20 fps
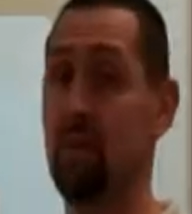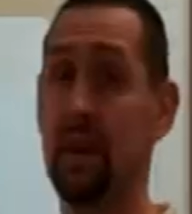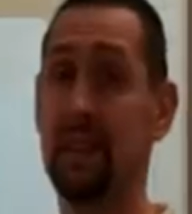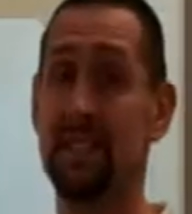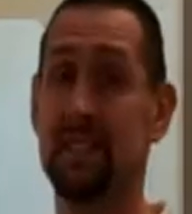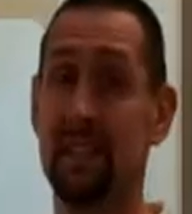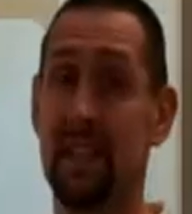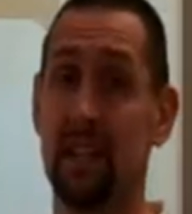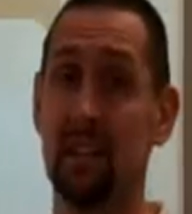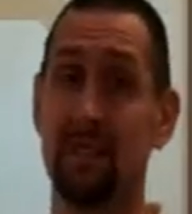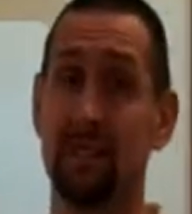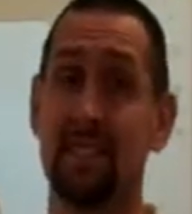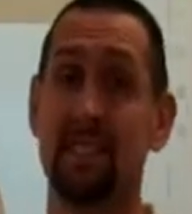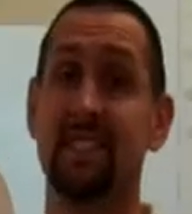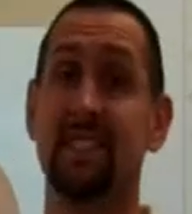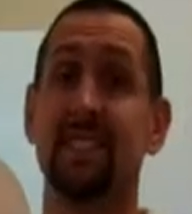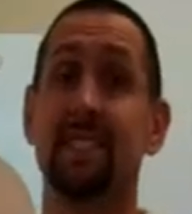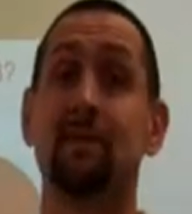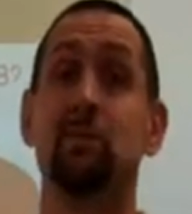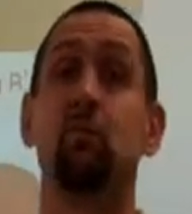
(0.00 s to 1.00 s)
blood cells to
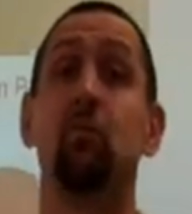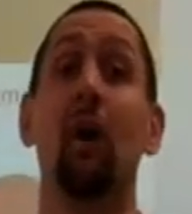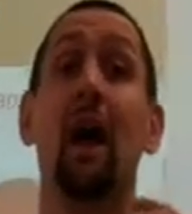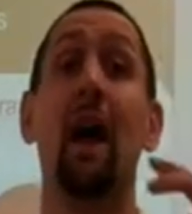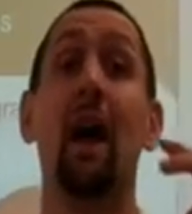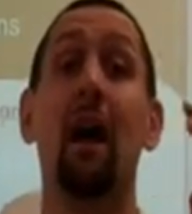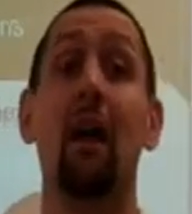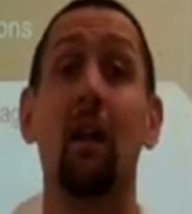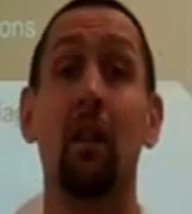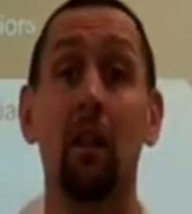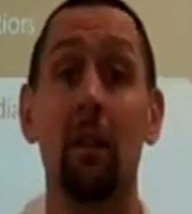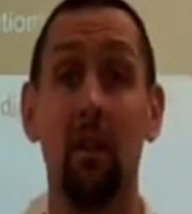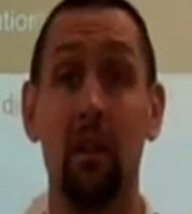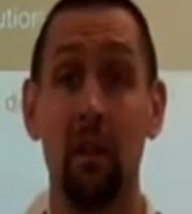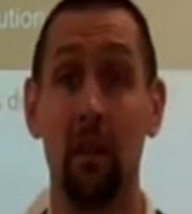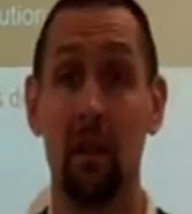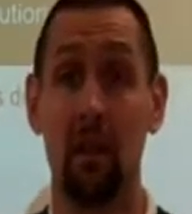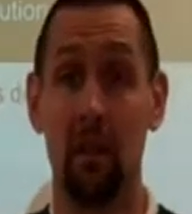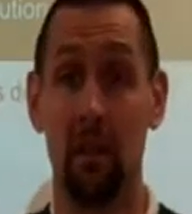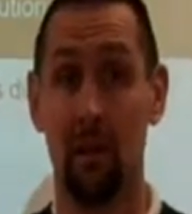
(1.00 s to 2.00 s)

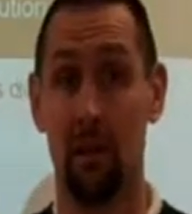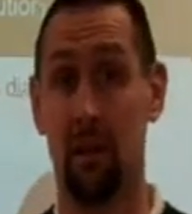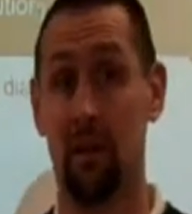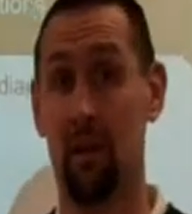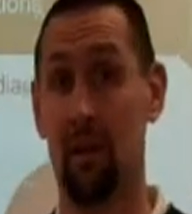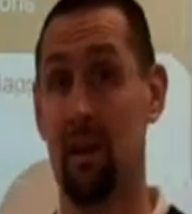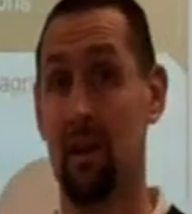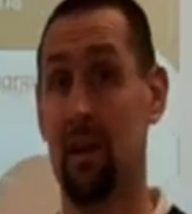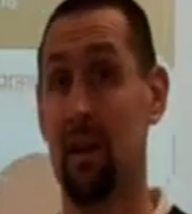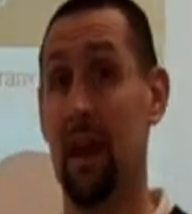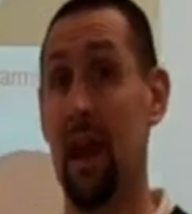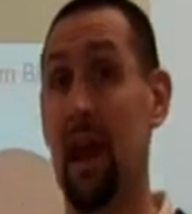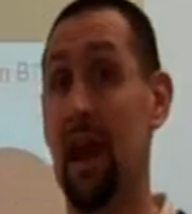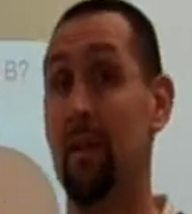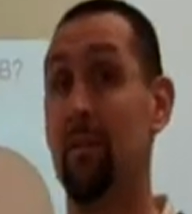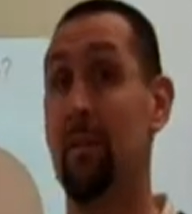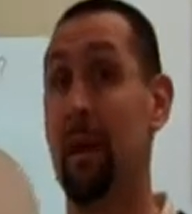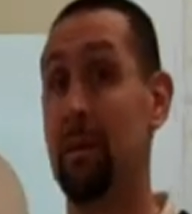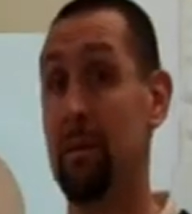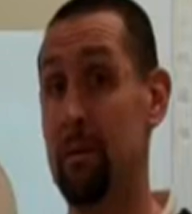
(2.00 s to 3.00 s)
swell
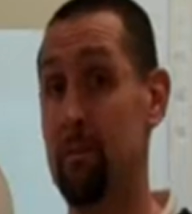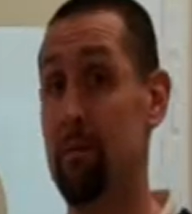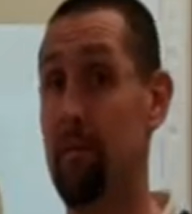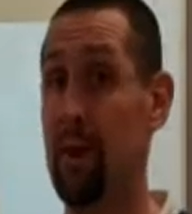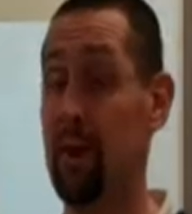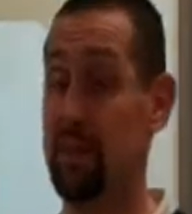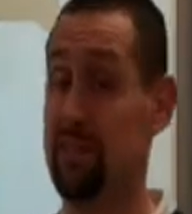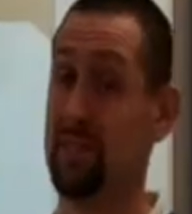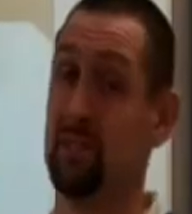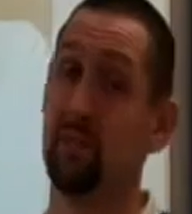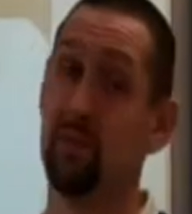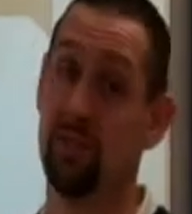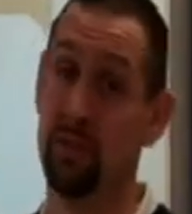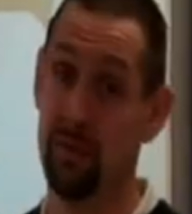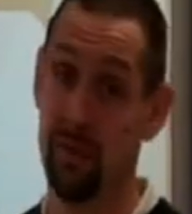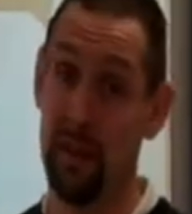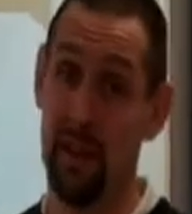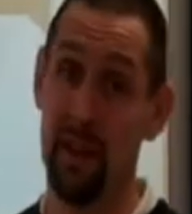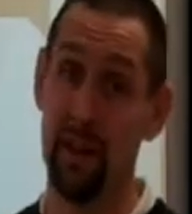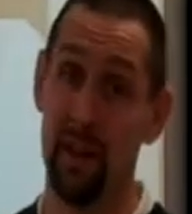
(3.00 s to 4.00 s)
and maybe burst, which
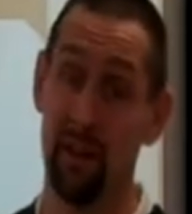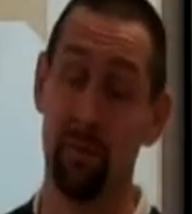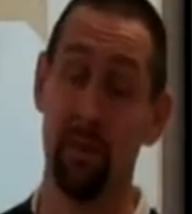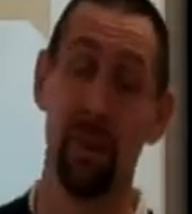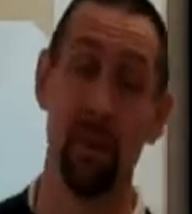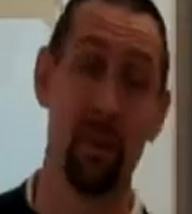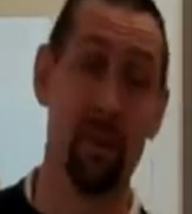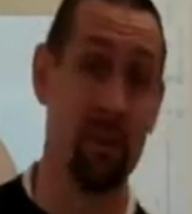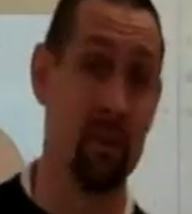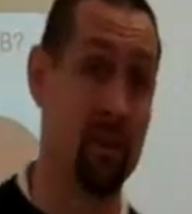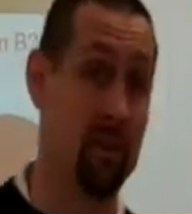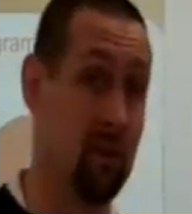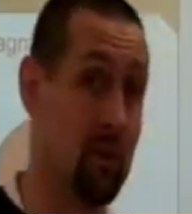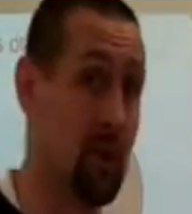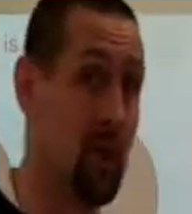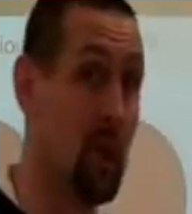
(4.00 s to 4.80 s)
would end up killing you.